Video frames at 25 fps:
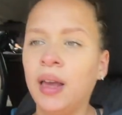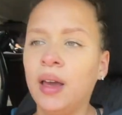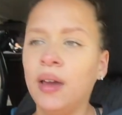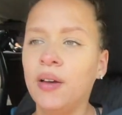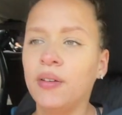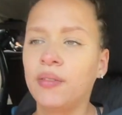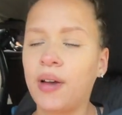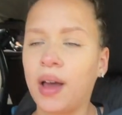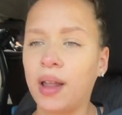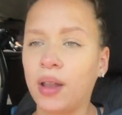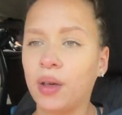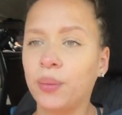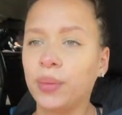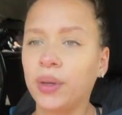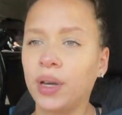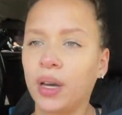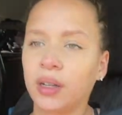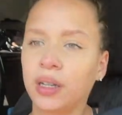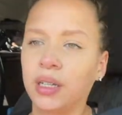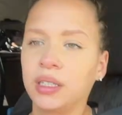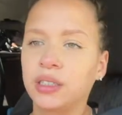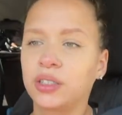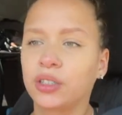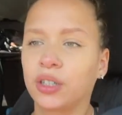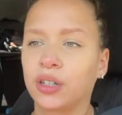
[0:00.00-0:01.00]
Follow me on
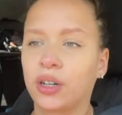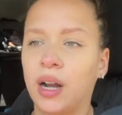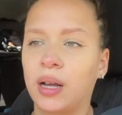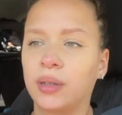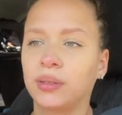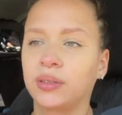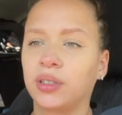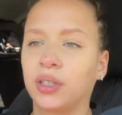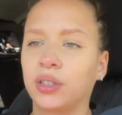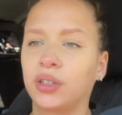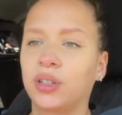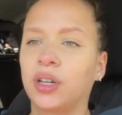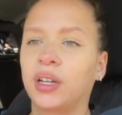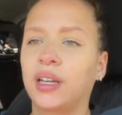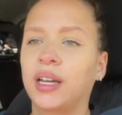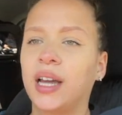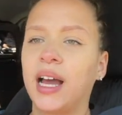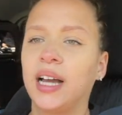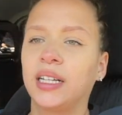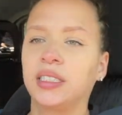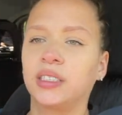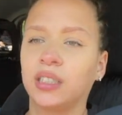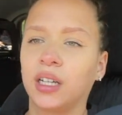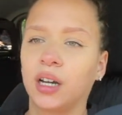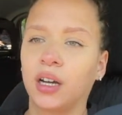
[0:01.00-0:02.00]
Instagram so you can
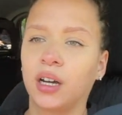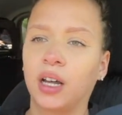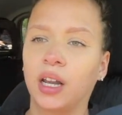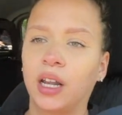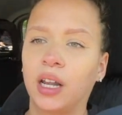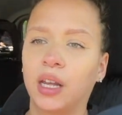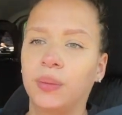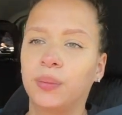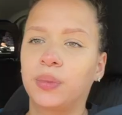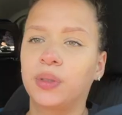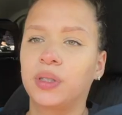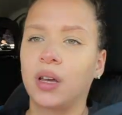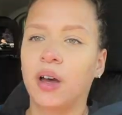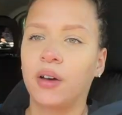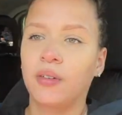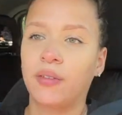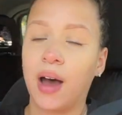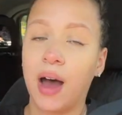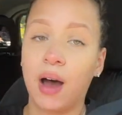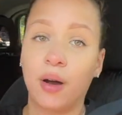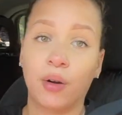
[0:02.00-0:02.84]
catch a glimpse of how